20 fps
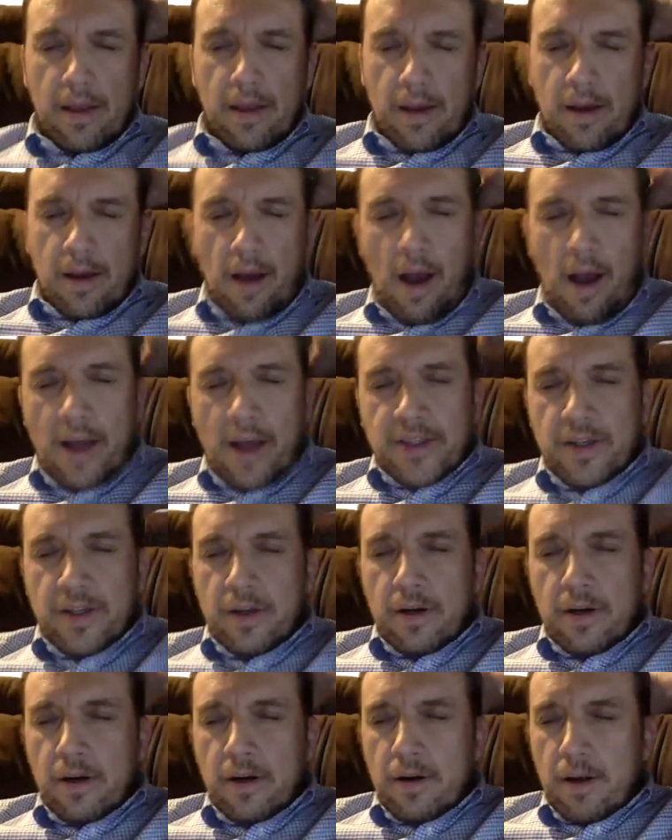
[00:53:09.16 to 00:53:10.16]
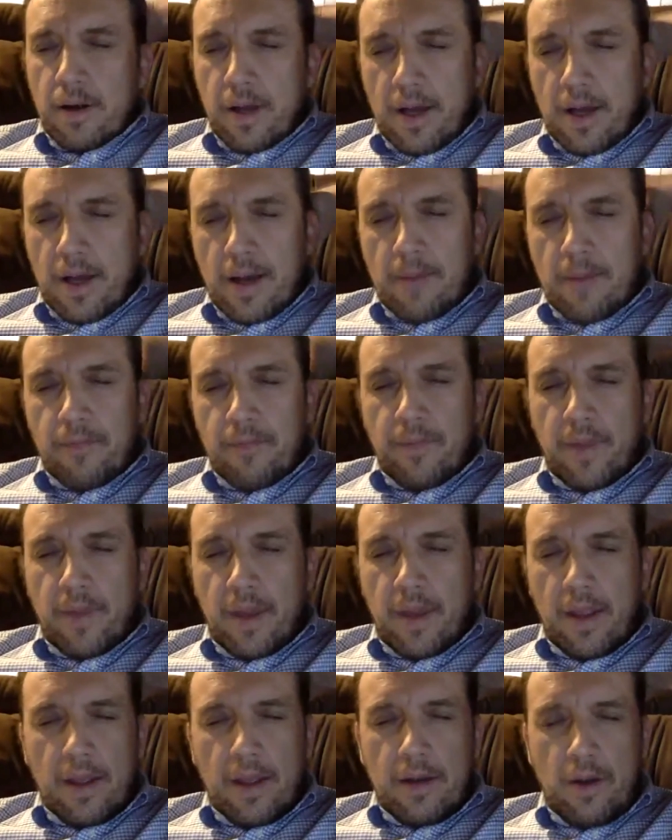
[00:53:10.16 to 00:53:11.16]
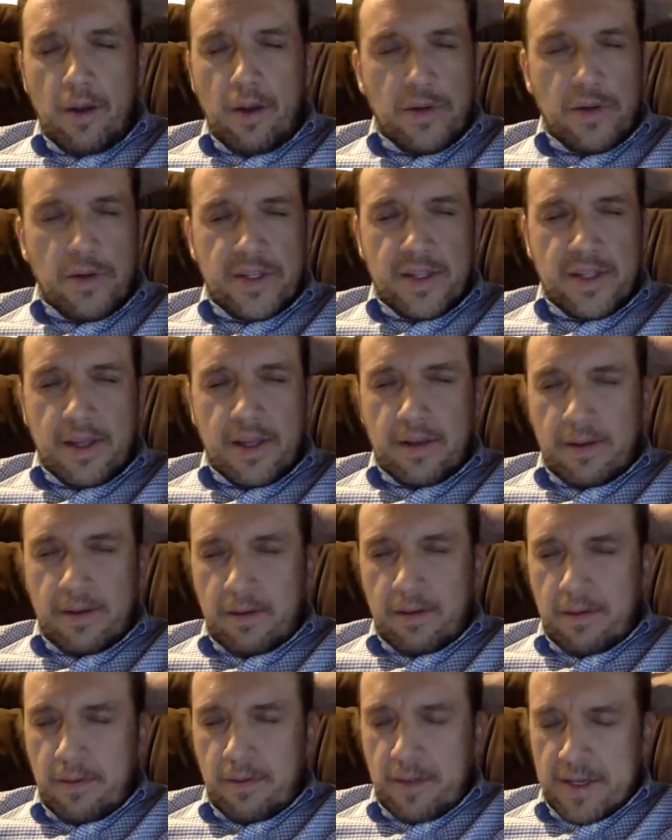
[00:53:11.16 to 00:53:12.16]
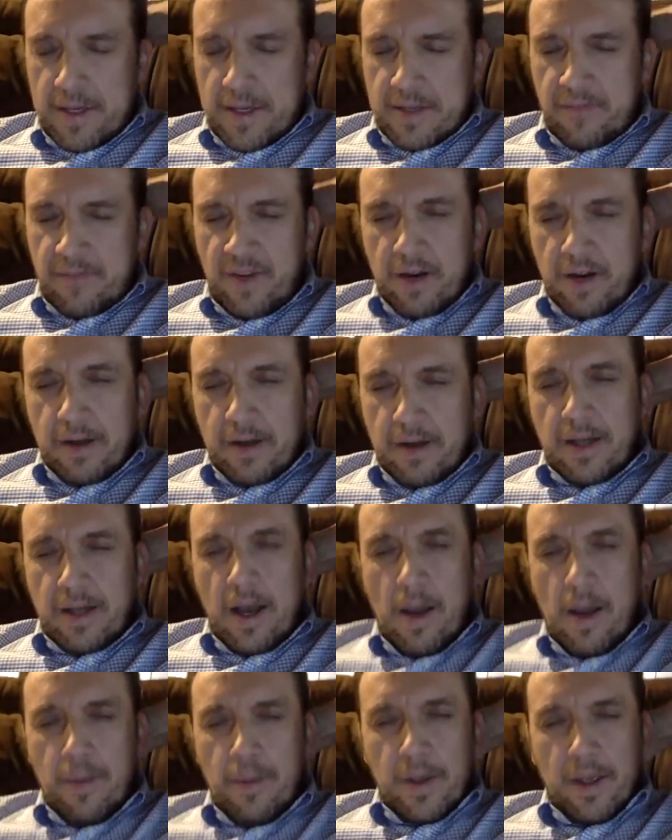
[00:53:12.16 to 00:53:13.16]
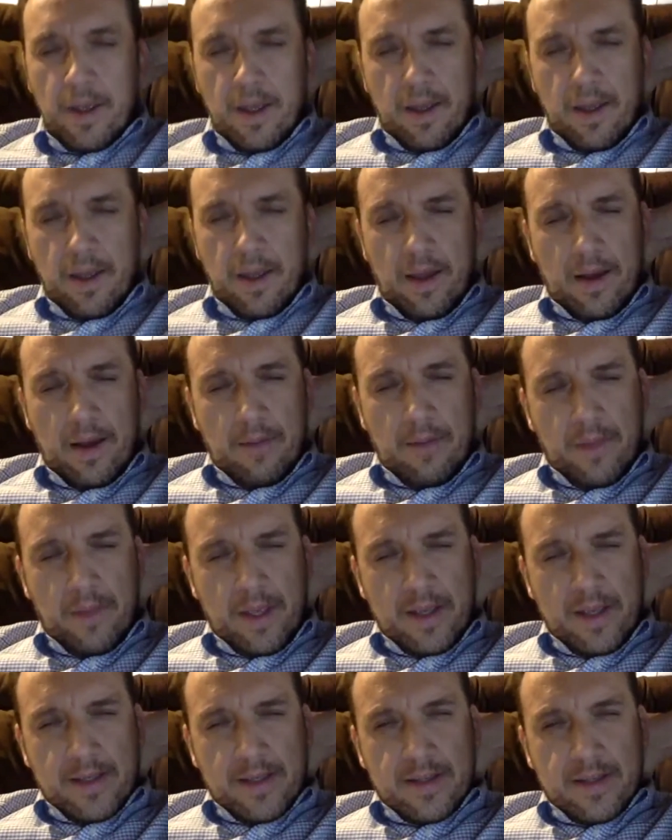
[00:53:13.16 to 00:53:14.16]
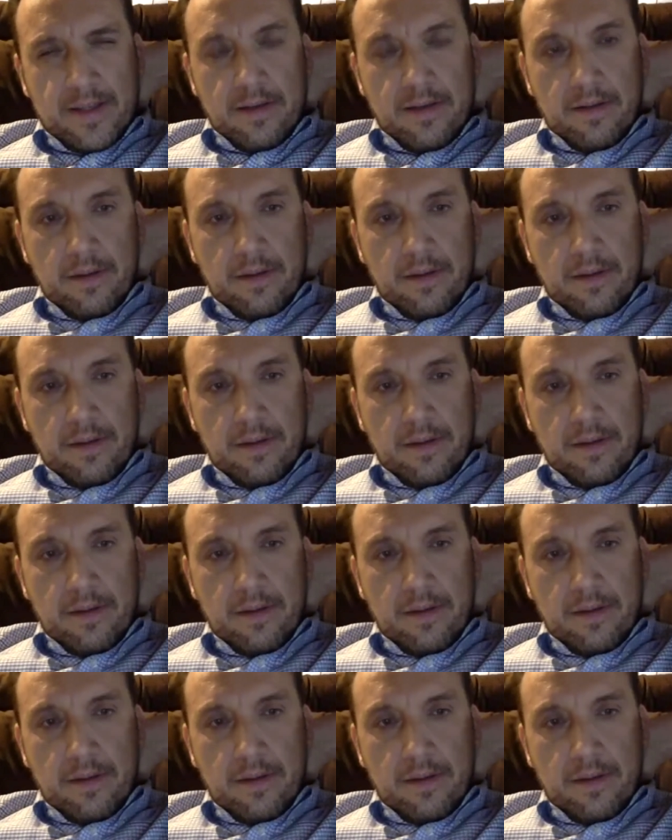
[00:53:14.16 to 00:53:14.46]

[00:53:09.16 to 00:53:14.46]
Oscar knows that this very topic is